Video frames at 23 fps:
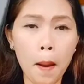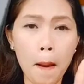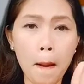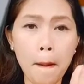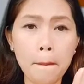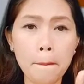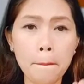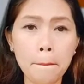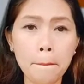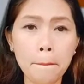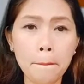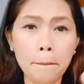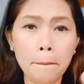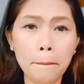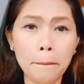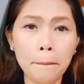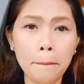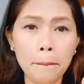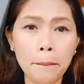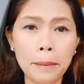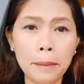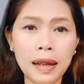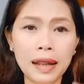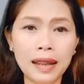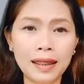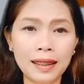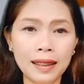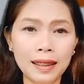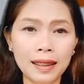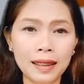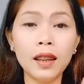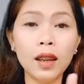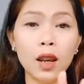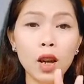Malaysian Batik
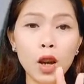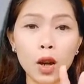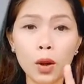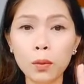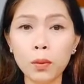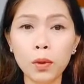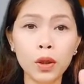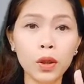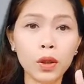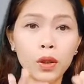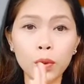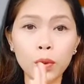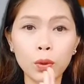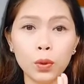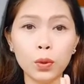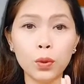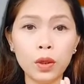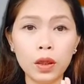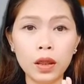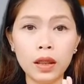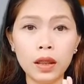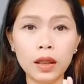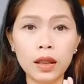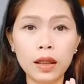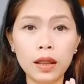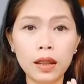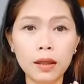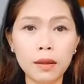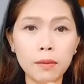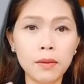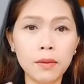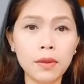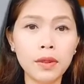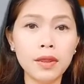incorporated
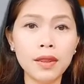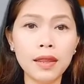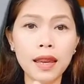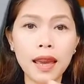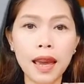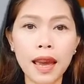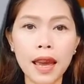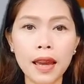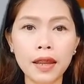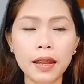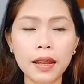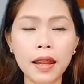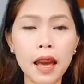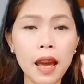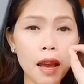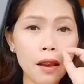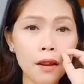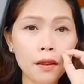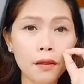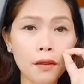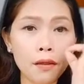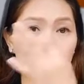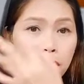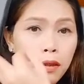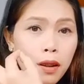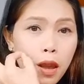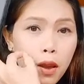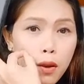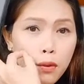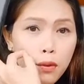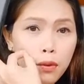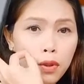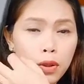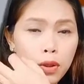leaves and flowers
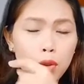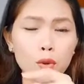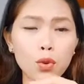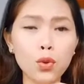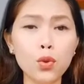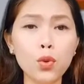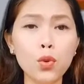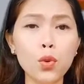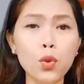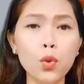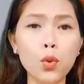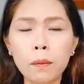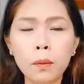to